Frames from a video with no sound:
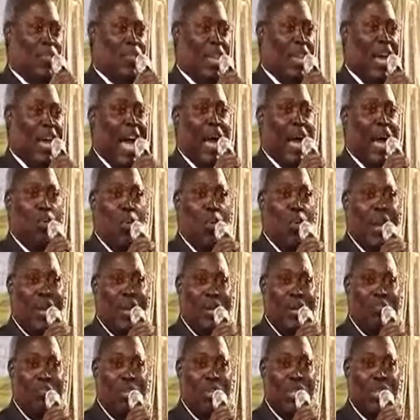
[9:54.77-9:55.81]
I welcome
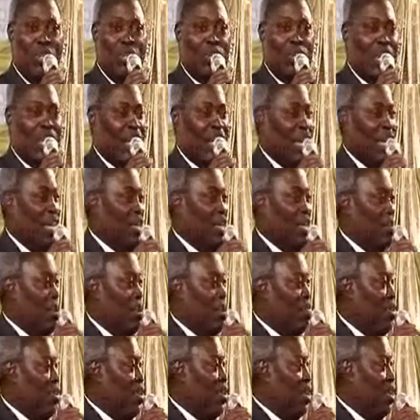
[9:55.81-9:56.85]
you into the kingdom of
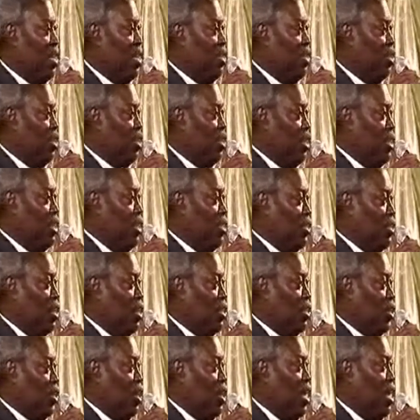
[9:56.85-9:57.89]
God in
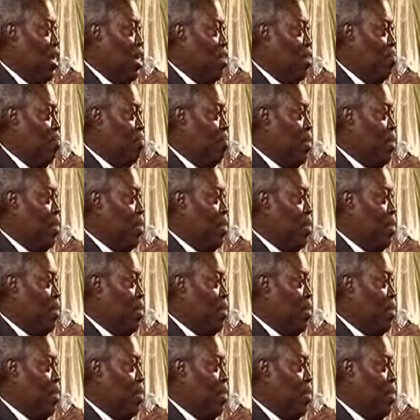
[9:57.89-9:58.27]
Jesus' name.